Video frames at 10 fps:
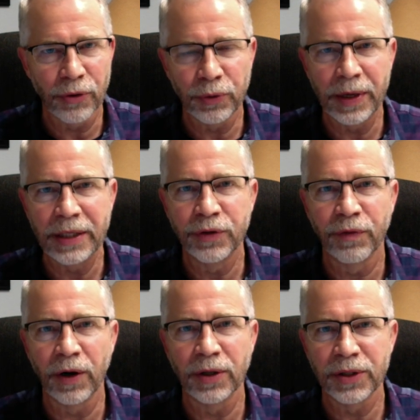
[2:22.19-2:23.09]
through each
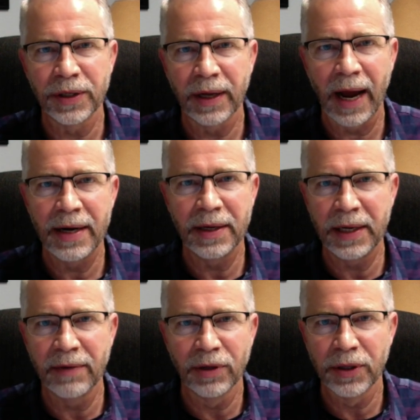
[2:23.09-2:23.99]
verse and kind of
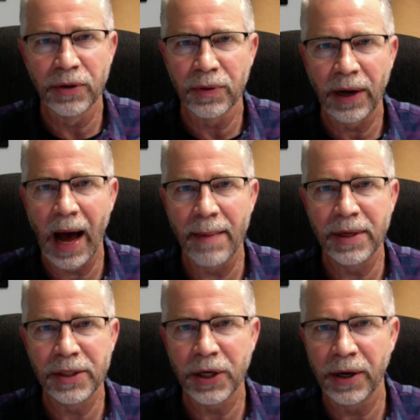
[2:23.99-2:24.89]
give a little
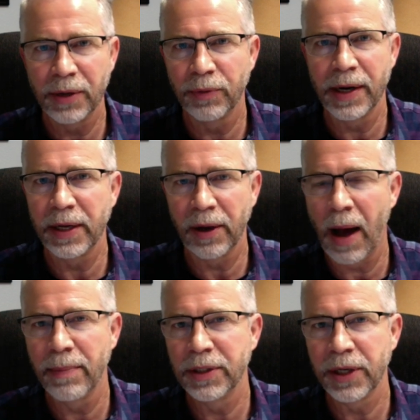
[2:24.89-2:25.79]
commentary, running
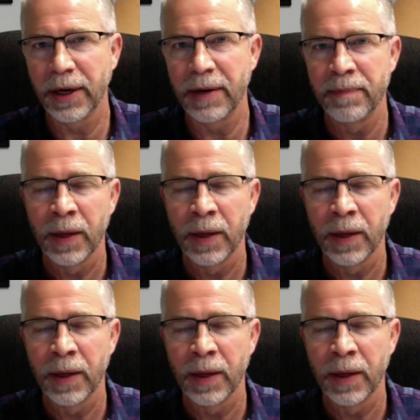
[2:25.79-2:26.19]
commentary.